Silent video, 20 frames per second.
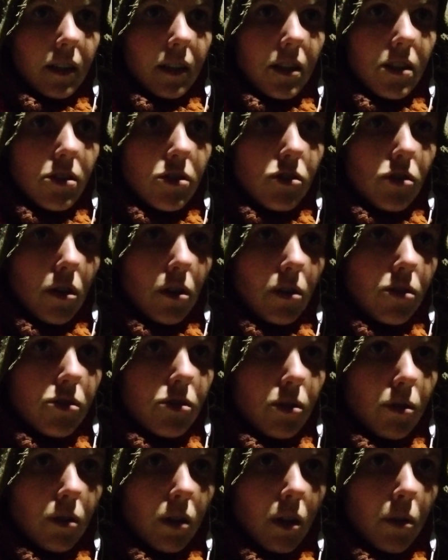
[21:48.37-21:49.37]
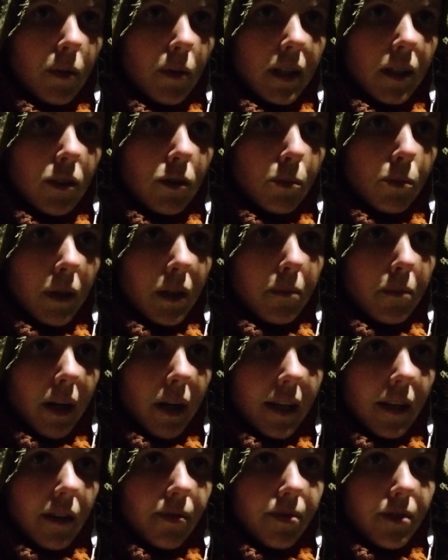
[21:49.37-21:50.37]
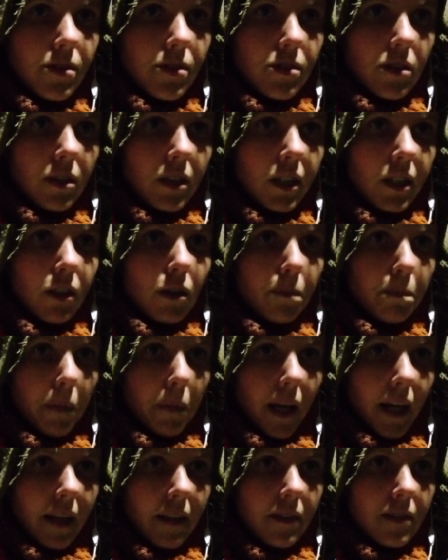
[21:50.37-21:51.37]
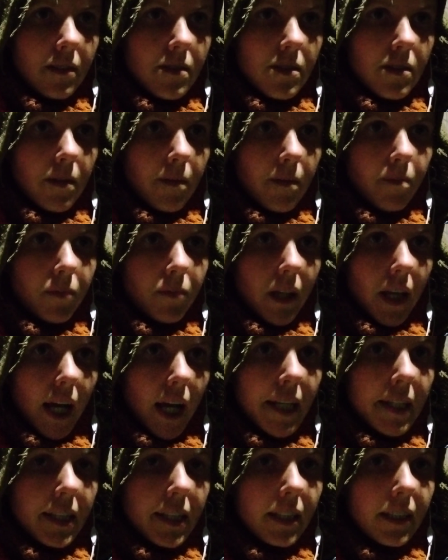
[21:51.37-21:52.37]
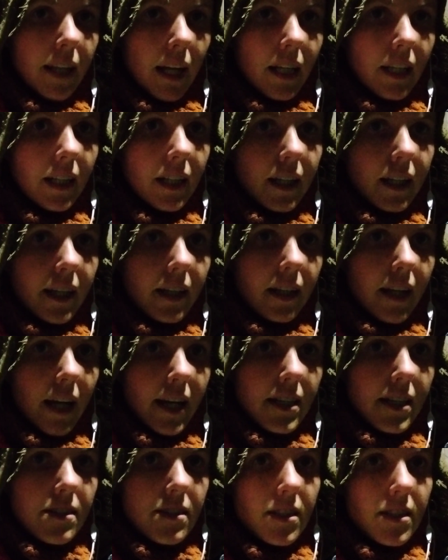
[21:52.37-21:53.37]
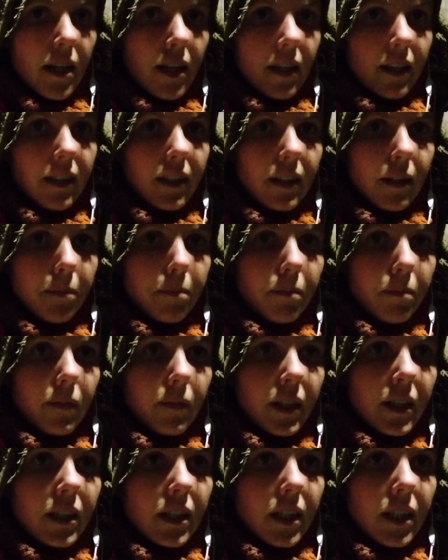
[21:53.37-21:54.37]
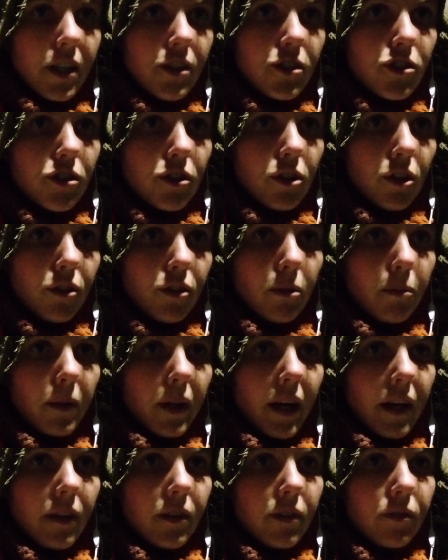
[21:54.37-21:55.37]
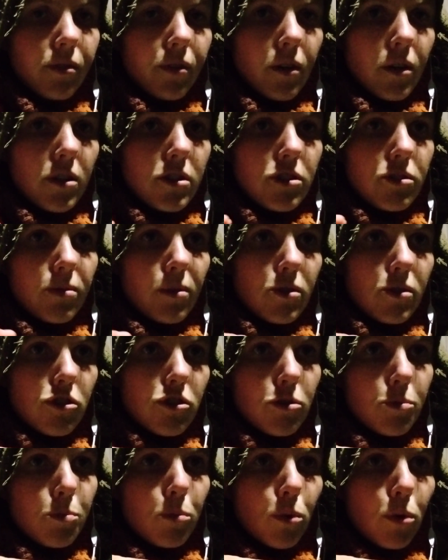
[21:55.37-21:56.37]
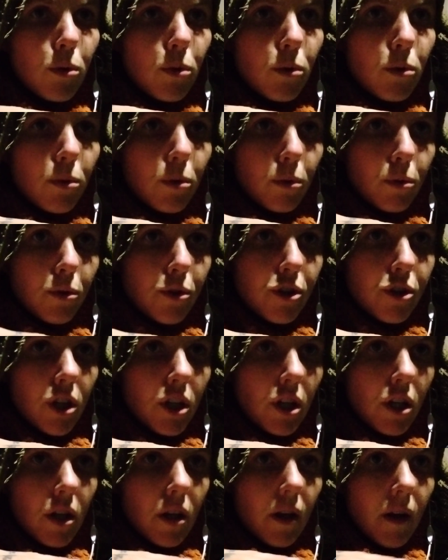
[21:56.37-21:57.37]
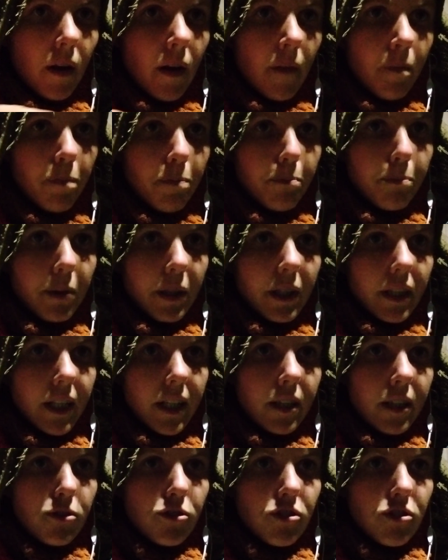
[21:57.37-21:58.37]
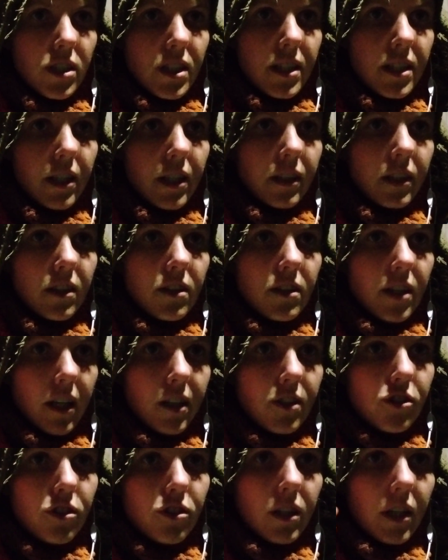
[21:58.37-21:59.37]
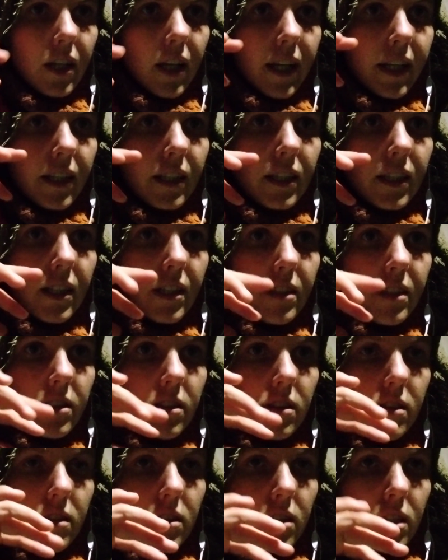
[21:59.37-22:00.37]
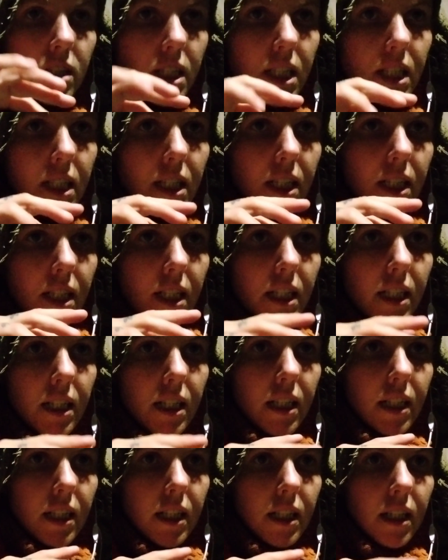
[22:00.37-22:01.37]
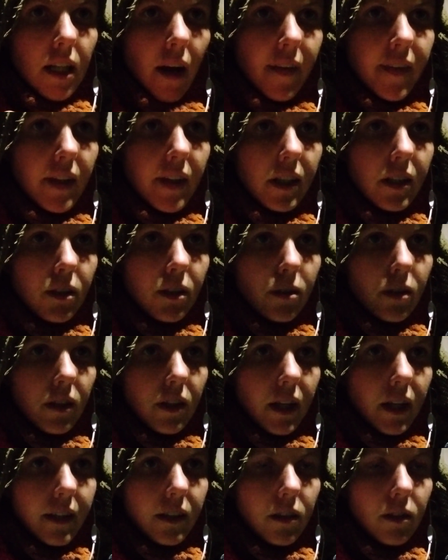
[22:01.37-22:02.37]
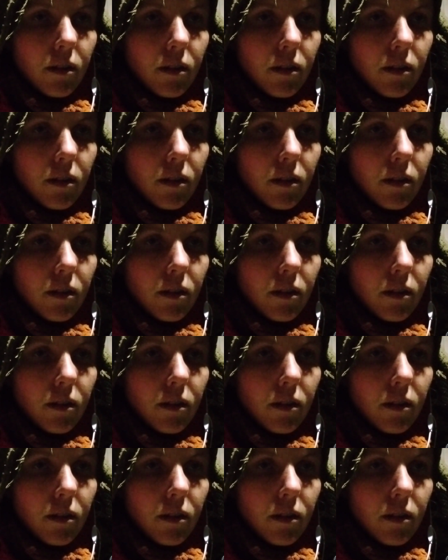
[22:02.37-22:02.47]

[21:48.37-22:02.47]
this is also going to be manifested in your plans. And in that case, the intention of your plan first was smooth, but then you see that it's actually like this. And then you are like,